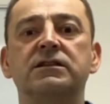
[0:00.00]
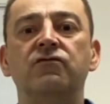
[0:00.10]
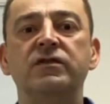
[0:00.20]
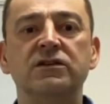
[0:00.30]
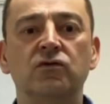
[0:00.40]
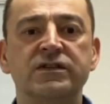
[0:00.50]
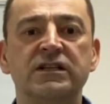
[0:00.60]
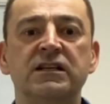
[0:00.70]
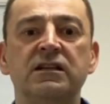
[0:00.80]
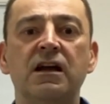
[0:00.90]
and
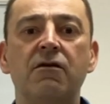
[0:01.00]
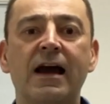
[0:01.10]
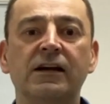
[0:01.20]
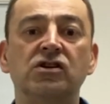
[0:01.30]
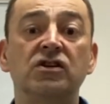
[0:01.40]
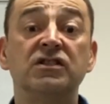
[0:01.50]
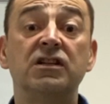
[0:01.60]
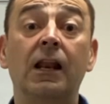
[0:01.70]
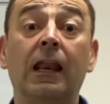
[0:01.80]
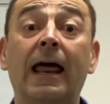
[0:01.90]
resources in their actions
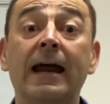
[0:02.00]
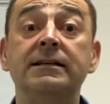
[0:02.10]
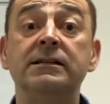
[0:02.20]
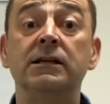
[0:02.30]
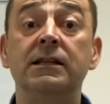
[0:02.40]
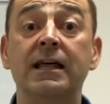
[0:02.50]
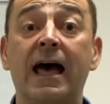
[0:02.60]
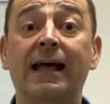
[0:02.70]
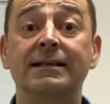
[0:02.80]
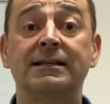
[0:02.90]
that led to
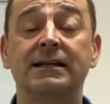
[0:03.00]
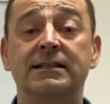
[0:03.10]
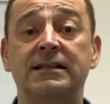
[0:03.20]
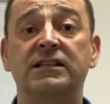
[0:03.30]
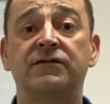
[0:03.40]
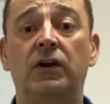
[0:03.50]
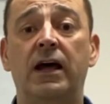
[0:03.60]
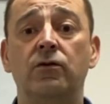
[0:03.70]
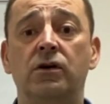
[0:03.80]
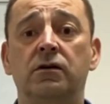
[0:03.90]
that successful
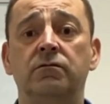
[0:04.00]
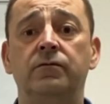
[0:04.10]
outcome.